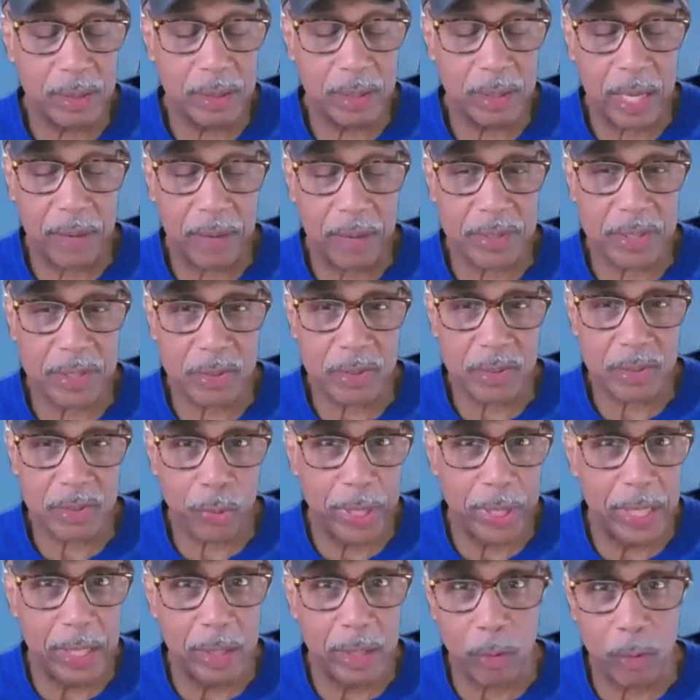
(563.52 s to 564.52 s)
with it have a
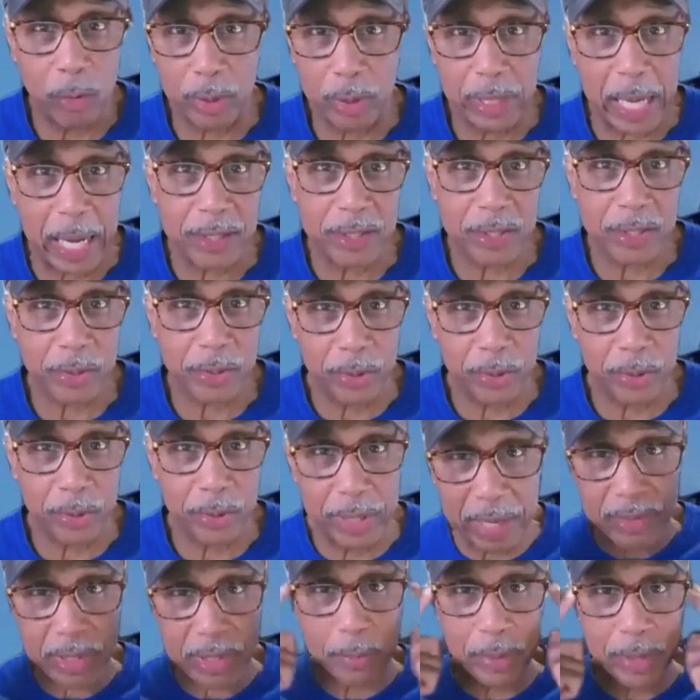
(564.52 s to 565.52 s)
screen or not a
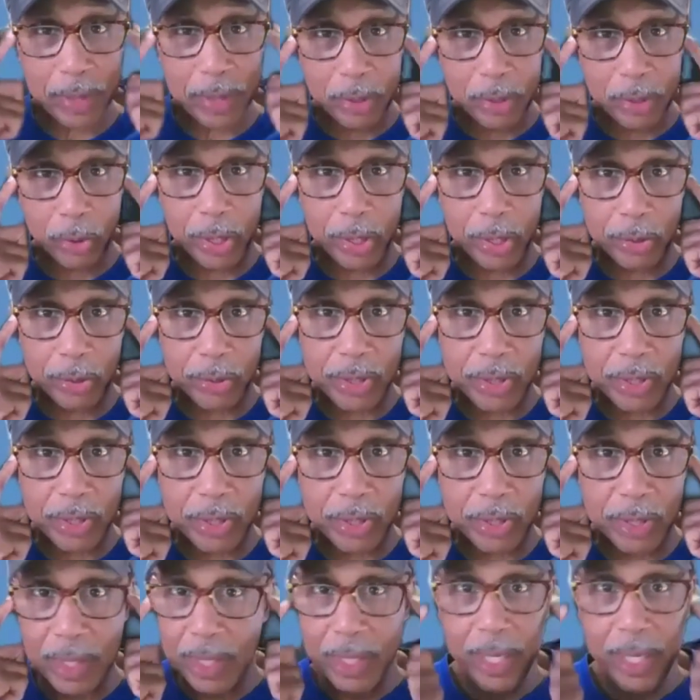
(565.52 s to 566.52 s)
screen have something in your
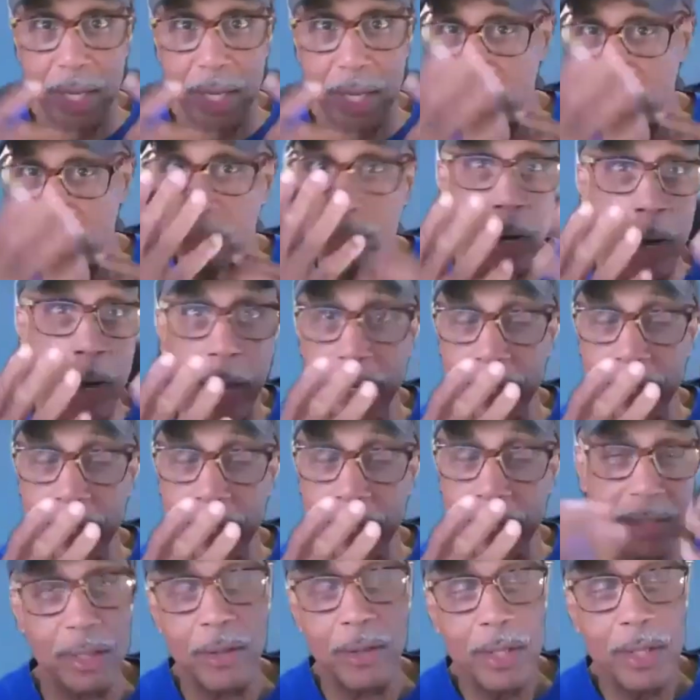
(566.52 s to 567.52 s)
ears and they're
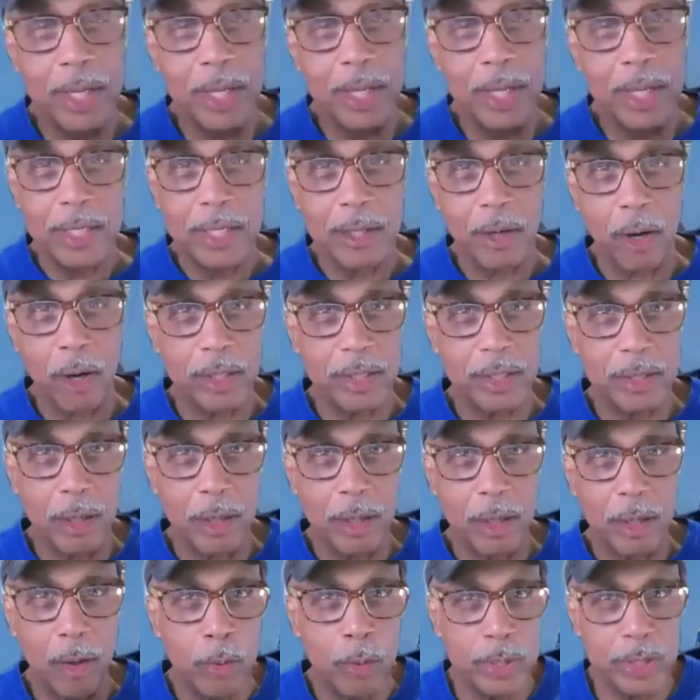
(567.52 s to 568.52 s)
talking so
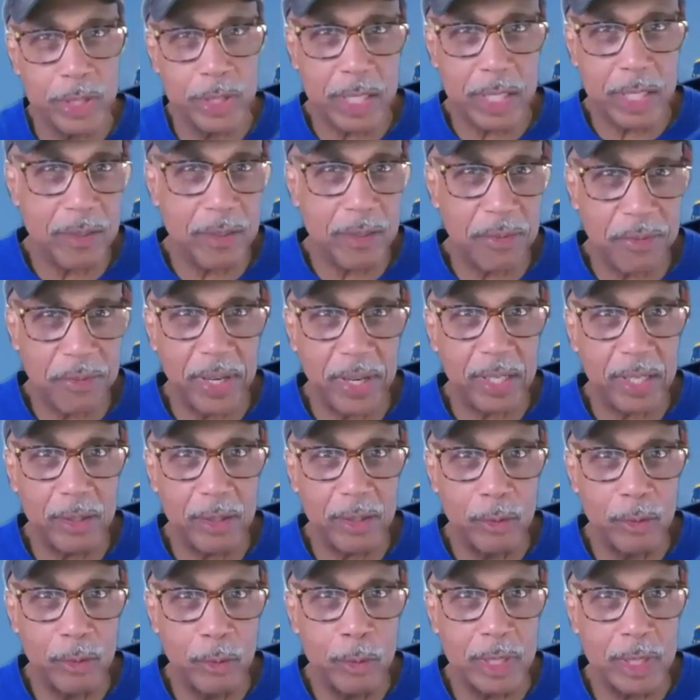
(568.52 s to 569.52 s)
hard to tell who's
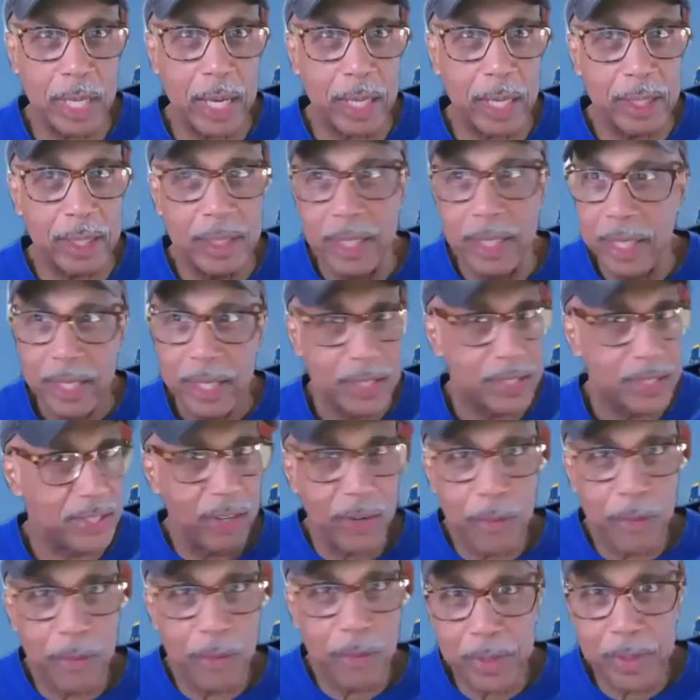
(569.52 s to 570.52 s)
schizophrenic and who's not
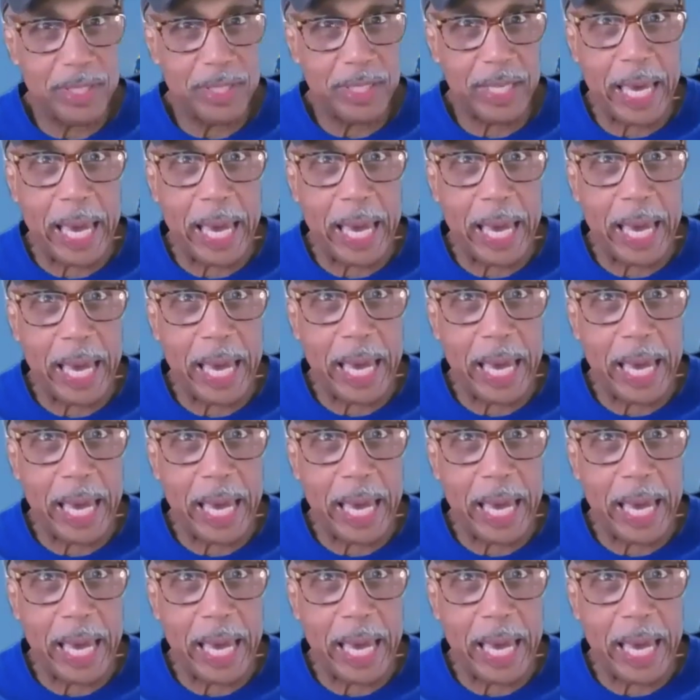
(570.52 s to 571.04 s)
because everybody's